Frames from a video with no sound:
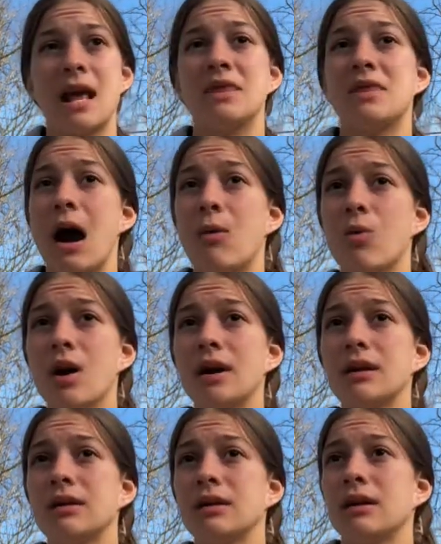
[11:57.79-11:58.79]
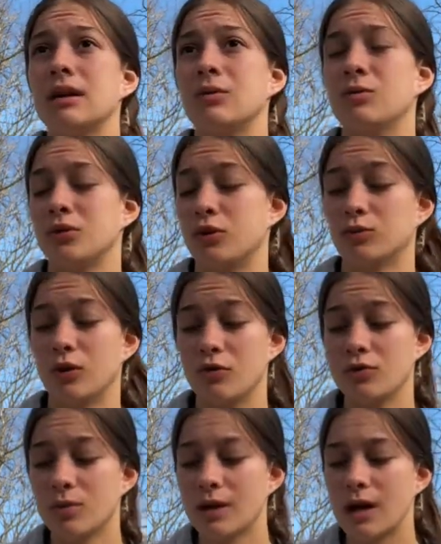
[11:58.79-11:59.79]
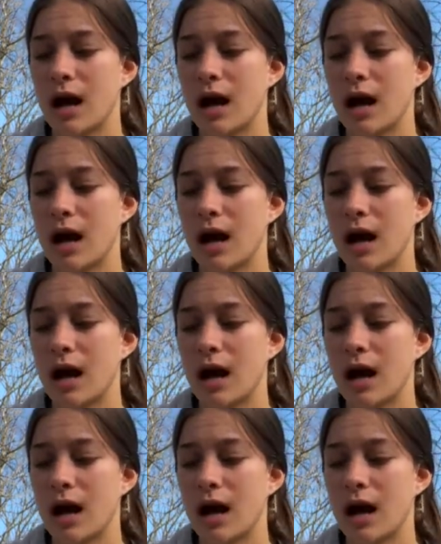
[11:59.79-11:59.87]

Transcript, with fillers: That one, the rose one,